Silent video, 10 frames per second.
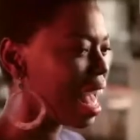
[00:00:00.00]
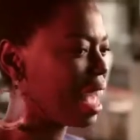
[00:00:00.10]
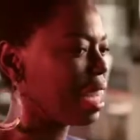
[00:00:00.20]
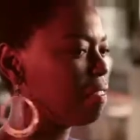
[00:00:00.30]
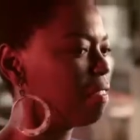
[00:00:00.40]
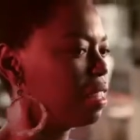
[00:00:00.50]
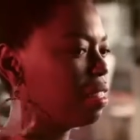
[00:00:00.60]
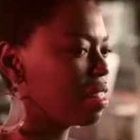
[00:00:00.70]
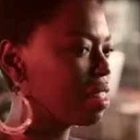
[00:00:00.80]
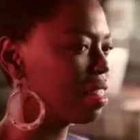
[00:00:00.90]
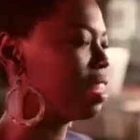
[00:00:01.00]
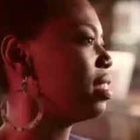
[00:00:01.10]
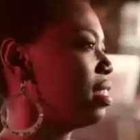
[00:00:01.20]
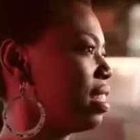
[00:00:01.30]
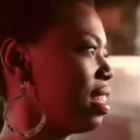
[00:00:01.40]
And I feel
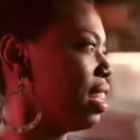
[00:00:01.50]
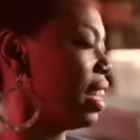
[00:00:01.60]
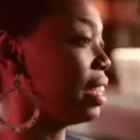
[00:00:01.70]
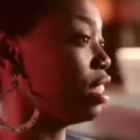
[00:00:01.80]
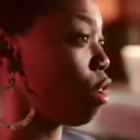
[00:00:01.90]
this is the